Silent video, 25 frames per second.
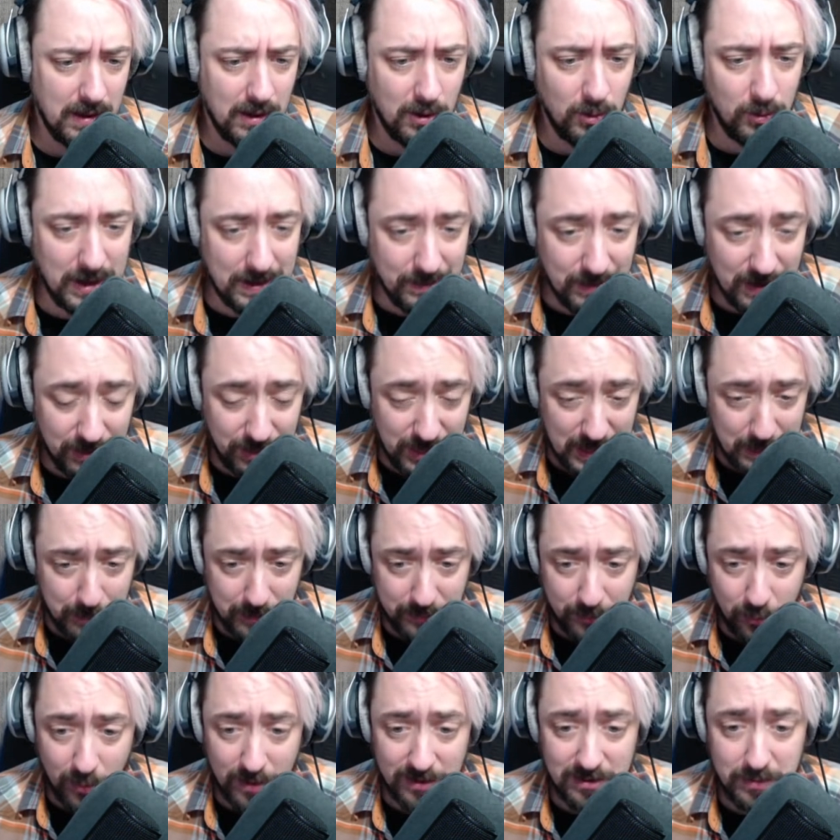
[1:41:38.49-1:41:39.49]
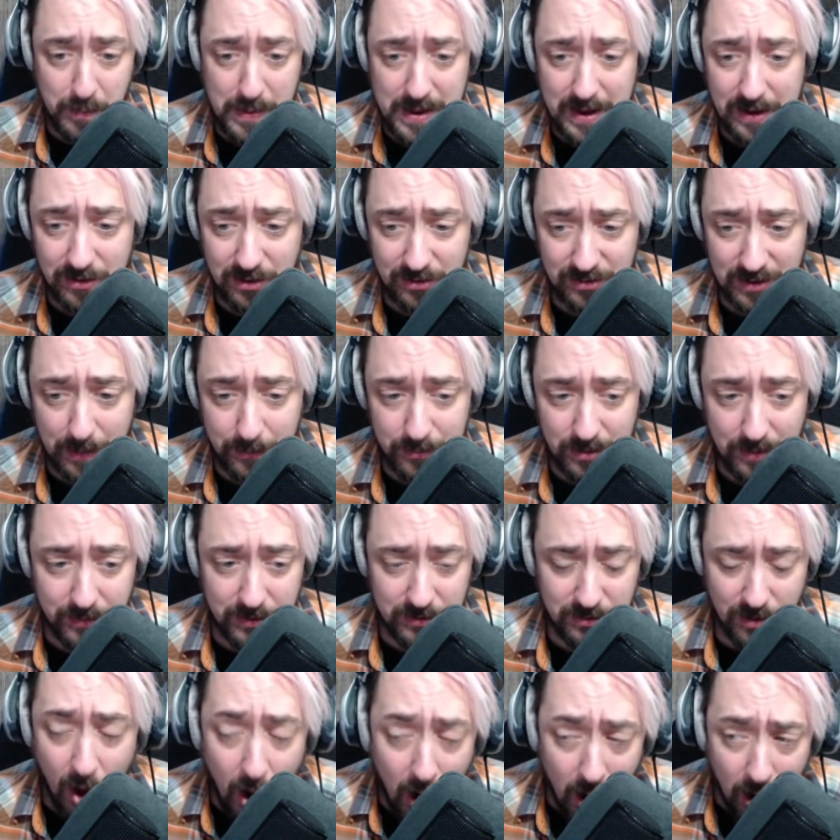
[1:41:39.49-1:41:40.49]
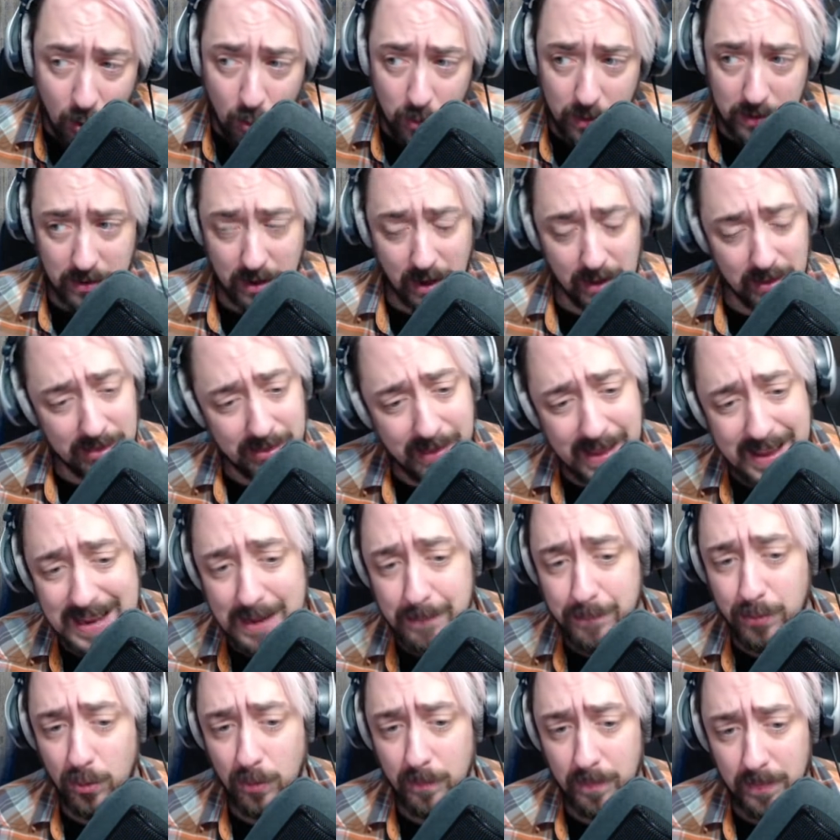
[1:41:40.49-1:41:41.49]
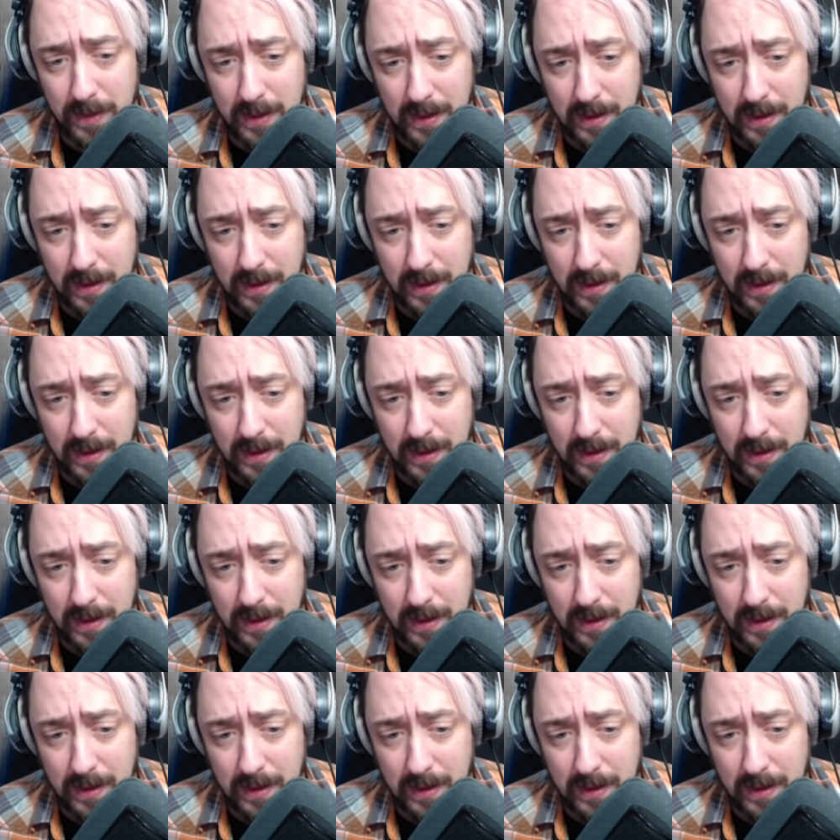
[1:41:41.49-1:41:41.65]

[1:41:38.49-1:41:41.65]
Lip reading: Whenever I think before I speak, it just comes off as awkward and unlikable.